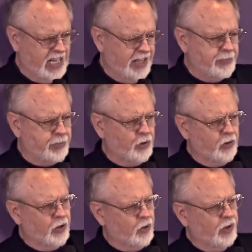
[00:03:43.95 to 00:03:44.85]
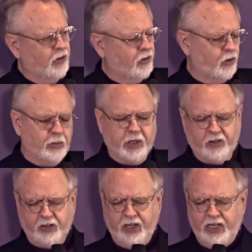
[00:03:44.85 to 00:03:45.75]
They purloined so
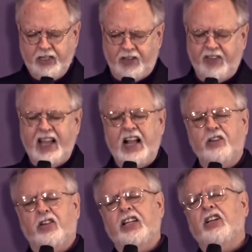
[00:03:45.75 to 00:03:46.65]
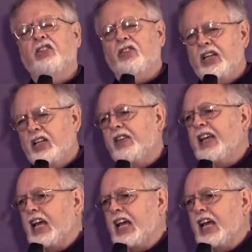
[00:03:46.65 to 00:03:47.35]
much key that they actually exceeded the